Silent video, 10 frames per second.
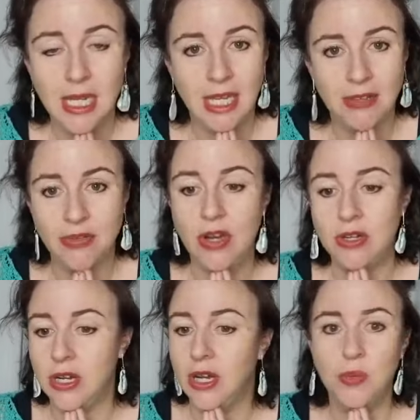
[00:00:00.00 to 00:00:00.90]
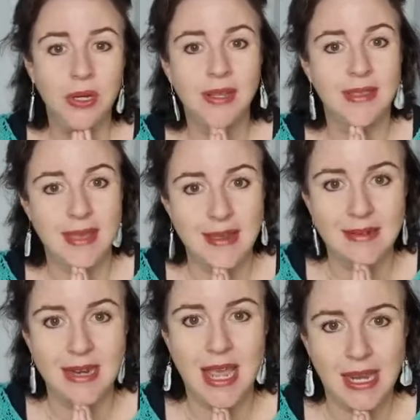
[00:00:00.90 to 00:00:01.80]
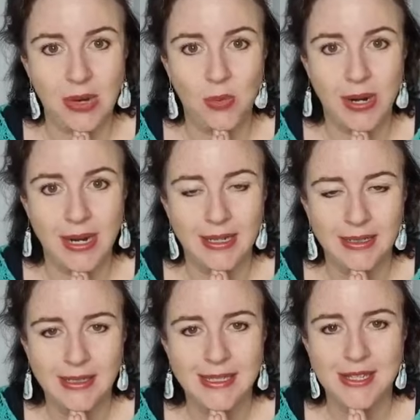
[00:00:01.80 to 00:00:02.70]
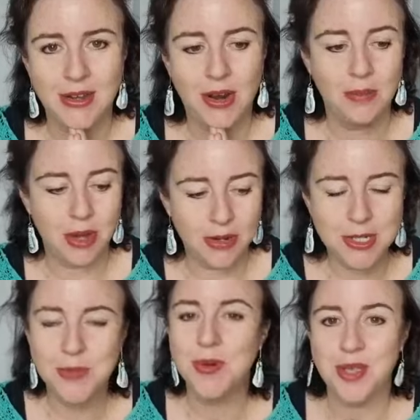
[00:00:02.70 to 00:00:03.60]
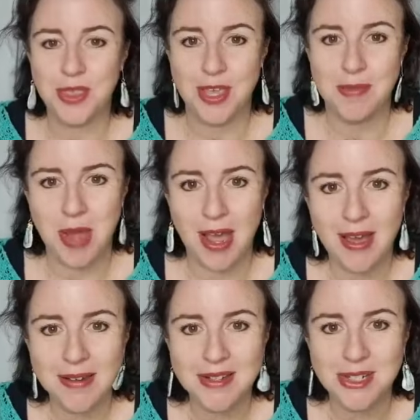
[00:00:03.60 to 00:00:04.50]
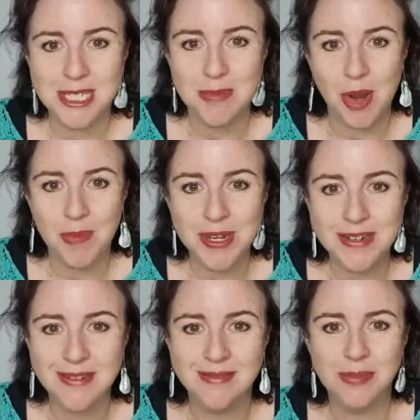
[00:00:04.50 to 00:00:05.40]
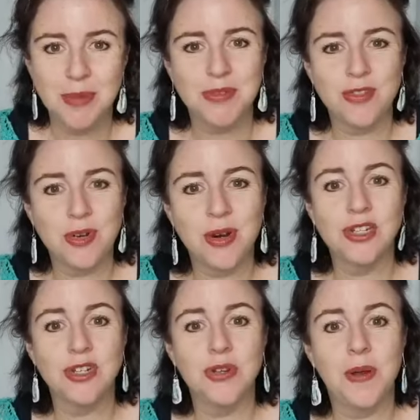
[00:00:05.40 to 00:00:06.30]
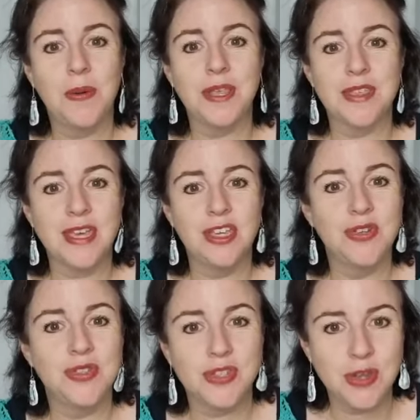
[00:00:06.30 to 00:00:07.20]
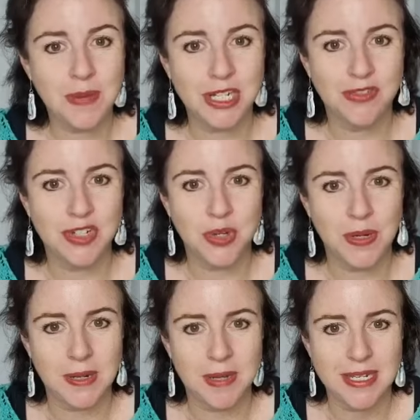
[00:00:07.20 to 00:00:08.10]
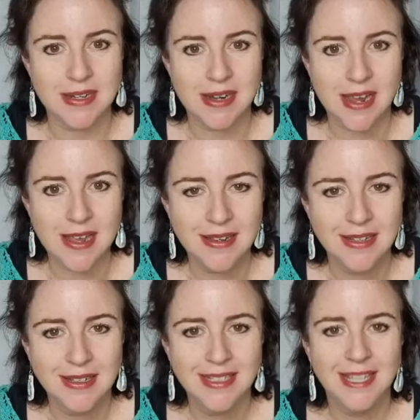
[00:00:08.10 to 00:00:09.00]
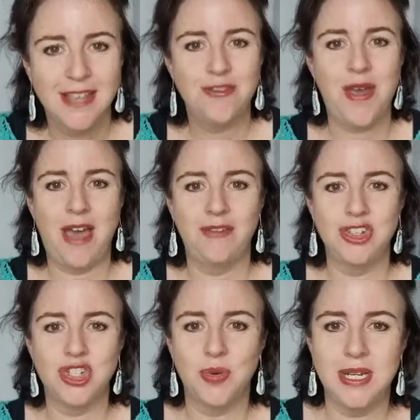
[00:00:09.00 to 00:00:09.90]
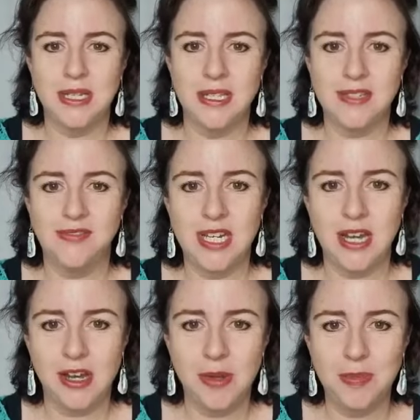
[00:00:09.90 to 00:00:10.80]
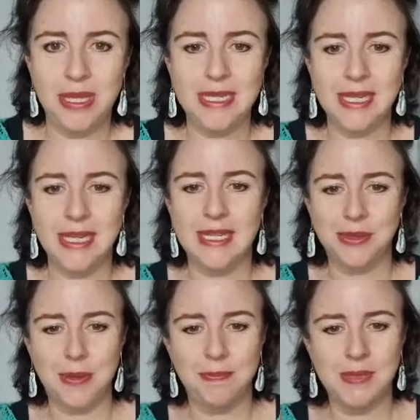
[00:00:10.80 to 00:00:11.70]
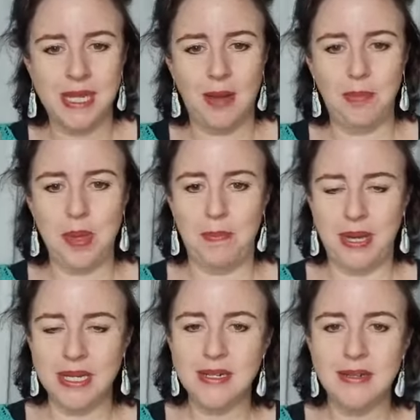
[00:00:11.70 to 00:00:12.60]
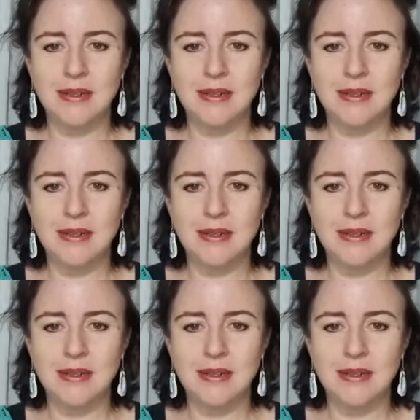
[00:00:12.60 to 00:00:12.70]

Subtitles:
If not, I will at the end anyway. So I'm going to pull a theme card in just a moment. But before I do, I want to thank you so much for joining me today. If you have enjoyed this video, please hit the thumbs up button.